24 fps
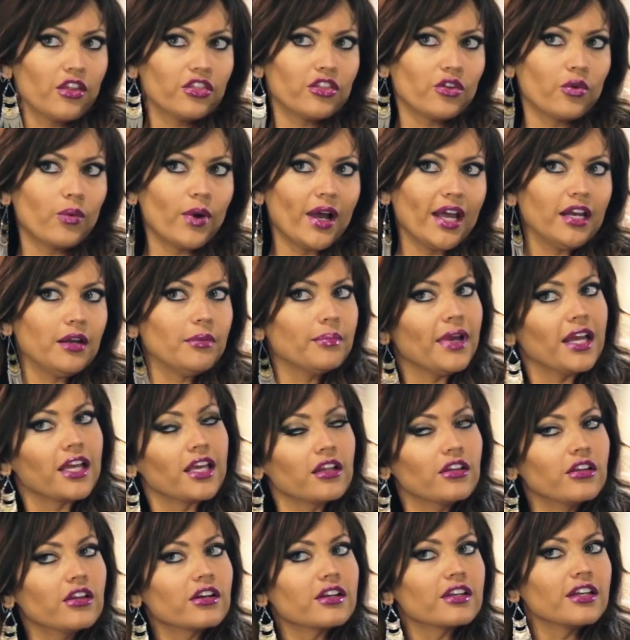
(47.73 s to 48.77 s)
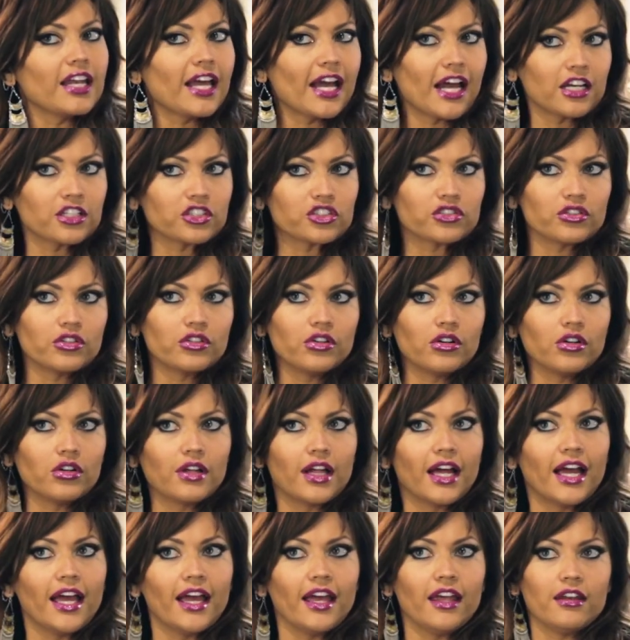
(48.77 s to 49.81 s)
The way to make it look natural
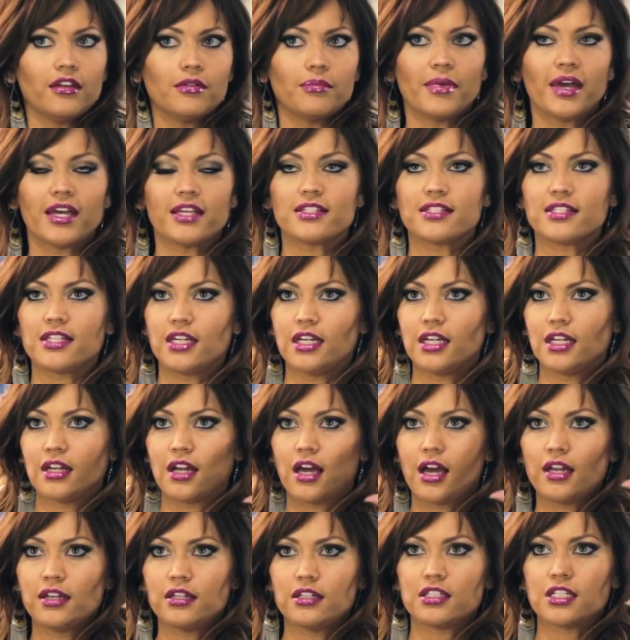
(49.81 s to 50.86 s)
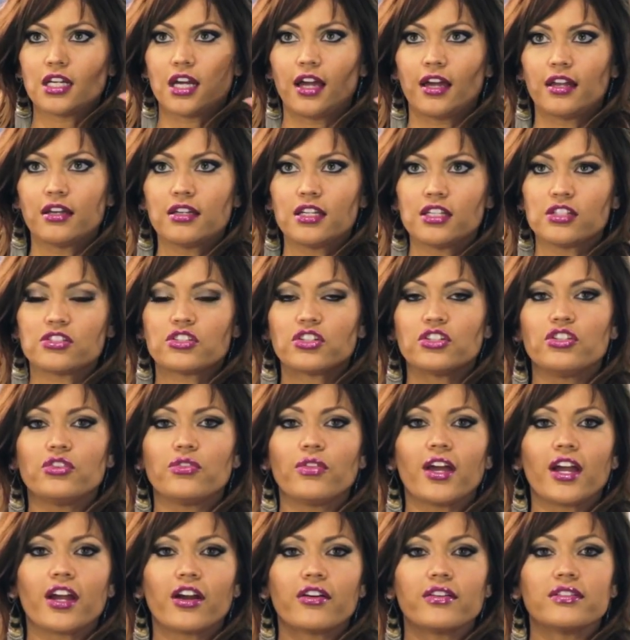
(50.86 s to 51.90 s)
and messy and undone is to do
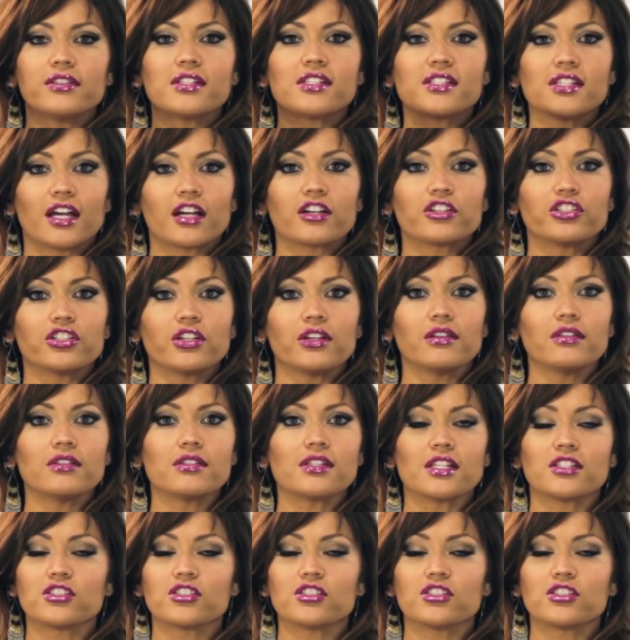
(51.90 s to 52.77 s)
the hair in sections.